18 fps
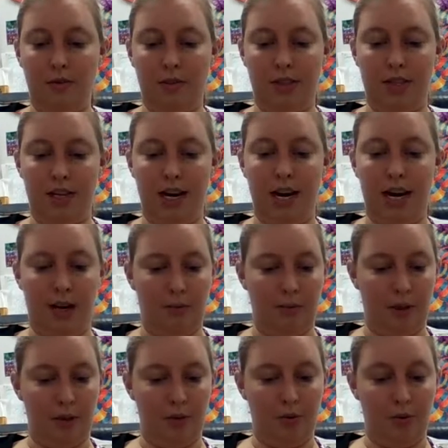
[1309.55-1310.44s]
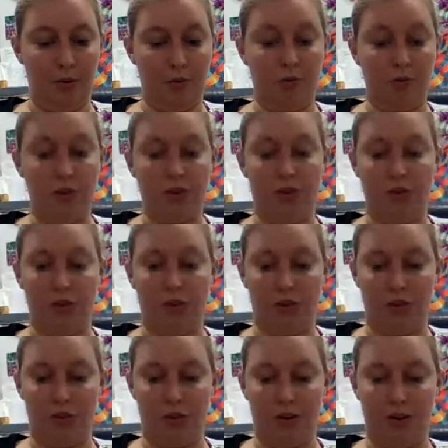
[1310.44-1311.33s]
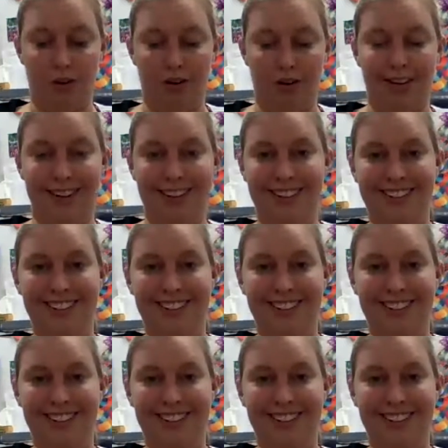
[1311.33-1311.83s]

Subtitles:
ghost in Hamlet with Richard III.